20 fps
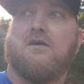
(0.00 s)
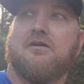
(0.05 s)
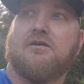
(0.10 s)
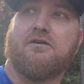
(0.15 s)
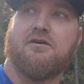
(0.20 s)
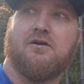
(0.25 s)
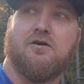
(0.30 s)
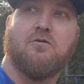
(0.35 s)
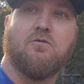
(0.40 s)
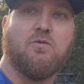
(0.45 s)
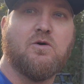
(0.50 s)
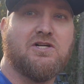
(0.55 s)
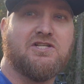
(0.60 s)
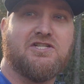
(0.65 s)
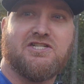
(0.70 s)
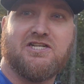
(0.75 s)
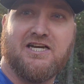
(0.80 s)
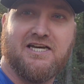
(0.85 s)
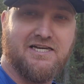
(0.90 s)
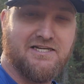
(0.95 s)
you know, wood
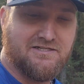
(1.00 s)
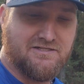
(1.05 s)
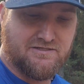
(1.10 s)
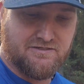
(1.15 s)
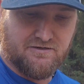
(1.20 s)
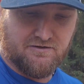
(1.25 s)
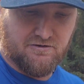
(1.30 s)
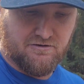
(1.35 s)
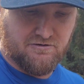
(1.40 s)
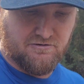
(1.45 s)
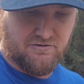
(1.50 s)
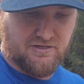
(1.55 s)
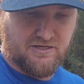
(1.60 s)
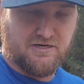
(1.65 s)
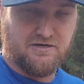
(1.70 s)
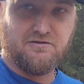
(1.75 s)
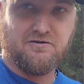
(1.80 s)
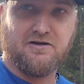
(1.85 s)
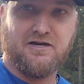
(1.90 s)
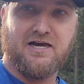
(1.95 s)
sheds and all that
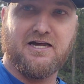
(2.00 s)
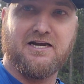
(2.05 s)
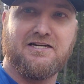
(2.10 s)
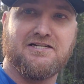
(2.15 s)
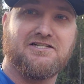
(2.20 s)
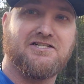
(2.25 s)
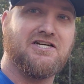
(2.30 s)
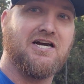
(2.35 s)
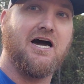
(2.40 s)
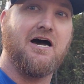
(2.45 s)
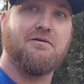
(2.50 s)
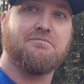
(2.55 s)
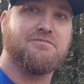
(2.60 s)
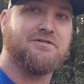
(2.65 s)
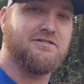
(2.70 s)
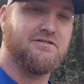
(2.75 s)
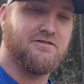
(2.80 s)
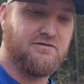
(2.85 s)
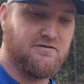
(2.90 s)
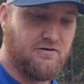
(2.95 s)
other kind of
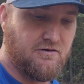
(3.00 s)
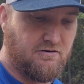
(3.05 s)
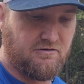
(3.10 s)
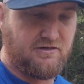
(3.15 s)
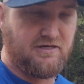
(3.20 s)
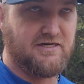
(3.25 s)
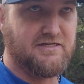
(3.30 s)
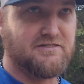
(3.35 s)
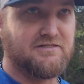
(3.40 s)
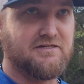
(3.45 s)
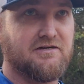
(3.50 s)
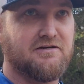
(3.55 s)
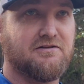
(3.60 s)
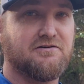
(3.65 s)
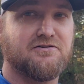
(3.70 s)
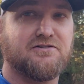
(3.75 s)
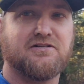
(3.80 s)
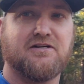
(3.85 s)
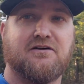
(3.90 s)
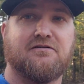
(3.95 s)
shops and all kinds of
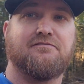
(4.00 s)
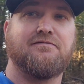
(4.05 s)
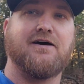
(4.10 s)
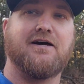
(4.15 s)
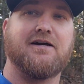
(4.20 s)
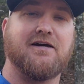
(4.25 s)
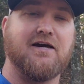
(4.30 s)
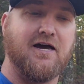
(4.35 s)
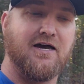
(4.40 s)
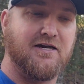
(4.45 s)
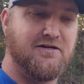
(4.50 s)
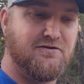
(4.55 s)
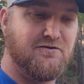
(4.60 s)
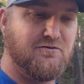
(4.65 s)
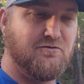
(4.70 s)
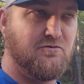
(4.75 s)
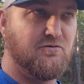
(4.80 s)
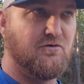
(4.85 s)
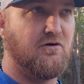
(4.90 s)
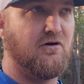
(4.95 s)
other stuff. I can
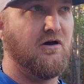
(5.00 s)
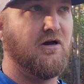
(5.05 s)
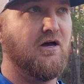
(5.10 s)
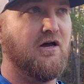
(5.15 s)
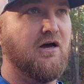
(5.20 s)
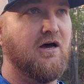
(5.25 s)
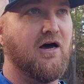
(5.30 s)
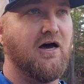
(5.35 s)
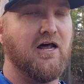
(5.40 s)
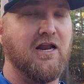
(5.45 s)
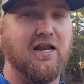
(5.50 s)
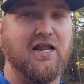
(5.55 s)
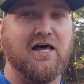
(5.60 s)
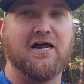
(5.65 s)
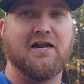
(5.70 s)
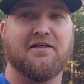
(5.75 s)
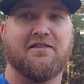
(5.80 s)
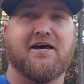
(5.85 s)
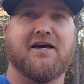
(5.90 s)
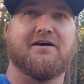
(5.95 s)
do a
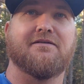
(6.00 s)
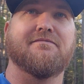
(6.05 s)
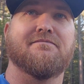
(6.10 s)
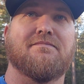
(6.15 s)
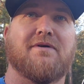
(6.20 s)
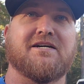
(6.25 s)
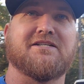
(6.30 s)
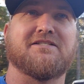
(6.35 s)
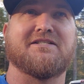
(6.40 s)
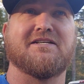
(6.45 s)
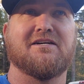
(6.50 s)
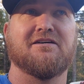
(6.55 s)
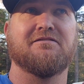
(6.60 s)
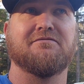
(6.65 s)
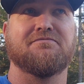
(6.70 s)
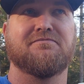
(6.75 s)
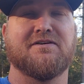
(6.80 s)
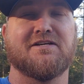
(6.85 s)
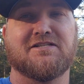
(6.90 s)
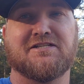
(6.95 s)
lot of that
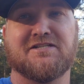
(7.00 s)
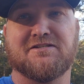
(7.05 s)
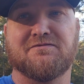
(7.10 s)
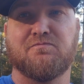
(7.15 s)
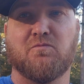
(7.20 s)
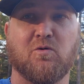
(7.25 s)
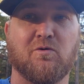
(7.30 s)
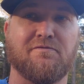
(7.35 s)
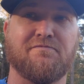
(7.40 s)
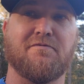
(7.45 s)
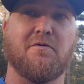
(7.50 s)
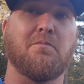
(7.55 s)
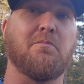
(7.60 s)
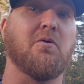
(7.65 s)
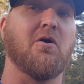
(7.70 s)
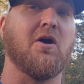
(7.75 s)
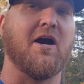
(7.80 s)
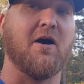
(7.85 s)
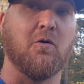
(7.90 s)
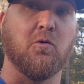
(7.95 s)
myself. This is more of a
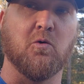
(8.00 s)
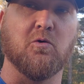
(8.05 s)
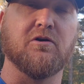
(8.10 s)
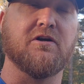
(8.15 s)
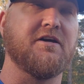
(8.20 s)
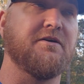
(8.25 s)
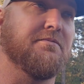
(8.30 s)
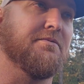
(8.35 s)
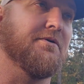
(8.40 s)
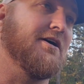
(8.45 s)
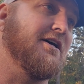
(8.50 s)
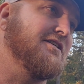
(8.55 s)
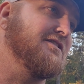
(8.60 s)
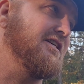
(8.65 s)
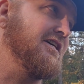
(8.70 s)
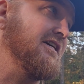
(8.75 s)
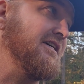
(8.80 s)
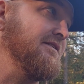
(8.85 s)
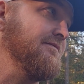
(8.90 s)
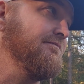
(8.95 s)
priority
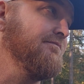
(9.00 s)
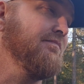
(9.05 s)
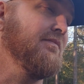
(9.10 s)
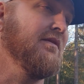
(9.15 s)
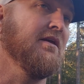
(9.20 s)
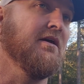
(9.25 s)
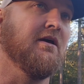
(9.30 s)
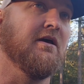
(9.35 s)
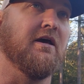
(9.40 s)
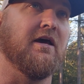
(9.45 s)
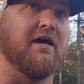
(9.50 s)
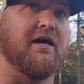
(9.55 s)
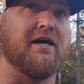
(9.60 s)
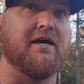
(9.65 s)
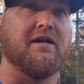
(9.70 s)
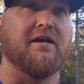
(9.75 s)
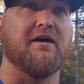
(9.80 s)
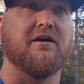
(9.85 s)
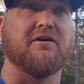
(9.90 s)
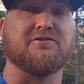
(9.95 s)
project
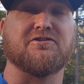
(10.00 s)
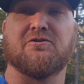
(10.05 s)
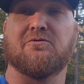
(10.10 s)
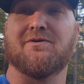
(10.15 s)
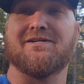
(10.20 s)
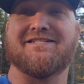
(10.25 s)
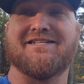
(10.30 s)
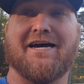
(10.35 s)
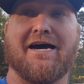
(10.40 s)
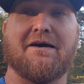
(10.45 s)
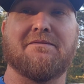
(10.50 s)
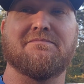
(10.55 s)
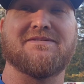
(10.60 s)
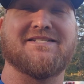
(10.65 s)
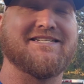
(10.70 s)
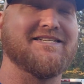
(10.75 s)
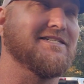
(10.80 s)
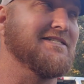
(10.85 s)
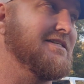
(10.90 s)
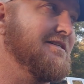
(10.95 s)
and also a time
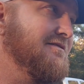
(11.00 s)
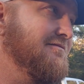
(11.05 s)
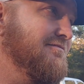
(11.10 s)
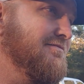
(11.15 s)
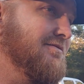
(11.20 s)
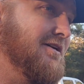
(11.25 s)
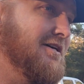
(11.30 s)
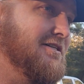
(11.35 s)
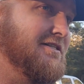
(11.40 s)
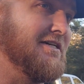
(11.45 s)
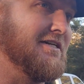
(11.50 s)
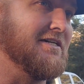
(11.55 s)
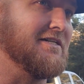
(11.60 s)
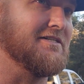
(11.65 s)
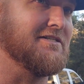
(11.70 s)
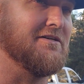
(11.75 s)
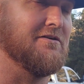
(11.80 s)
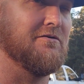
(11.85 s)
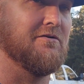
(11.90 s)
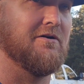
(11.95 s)
sensitive project,
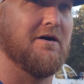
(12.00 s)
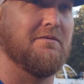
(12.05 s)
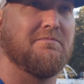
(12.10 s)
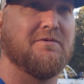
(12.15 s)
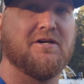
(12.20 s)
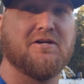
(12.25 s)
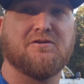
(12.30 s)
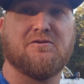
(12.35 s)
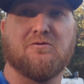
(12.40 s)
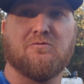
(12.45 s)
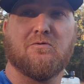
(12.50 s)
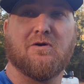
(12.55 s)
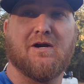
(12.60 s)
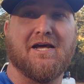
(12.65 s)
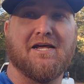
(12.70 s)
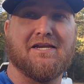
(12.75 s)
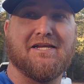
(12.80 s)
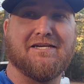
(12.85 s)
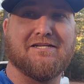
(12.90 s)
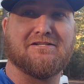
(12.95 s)
so I'm going to do what
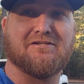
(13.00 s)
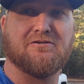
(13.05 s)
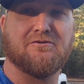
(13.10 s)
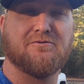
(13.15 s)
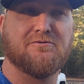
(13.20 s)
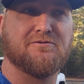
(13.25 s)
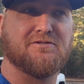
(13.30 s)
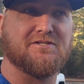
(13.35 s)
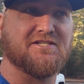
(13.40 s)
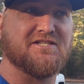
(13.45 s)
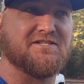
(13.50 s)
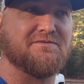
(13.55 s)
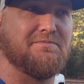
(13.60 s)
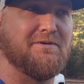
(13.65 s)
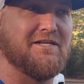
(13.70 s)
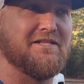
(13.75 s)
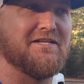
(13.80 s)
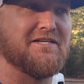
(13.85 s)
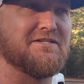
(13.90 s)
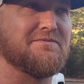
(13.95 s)
I need to
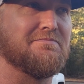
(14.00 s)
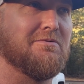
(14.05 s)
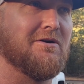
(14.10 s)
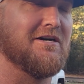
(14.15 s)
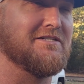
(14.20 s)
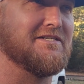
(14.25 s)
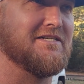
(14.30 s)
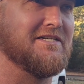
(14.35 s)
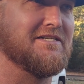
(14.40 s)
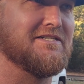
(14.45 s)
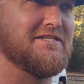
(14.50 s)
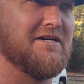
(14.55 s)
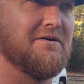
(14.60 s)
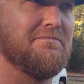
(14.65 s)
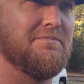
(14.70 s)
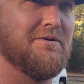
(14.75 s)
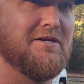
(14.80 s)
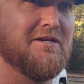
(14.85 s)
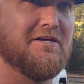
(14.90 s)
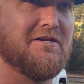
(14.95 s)
speed this process
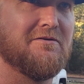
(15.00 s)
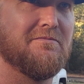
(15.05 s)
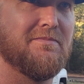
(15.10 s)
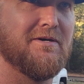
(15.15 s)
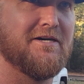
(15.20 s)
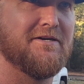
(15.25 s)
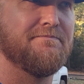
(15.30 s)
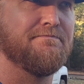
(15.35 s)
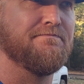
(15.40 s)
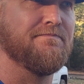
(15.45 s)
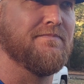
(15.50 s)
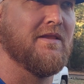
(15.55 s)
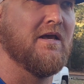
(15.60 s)
up a little bit.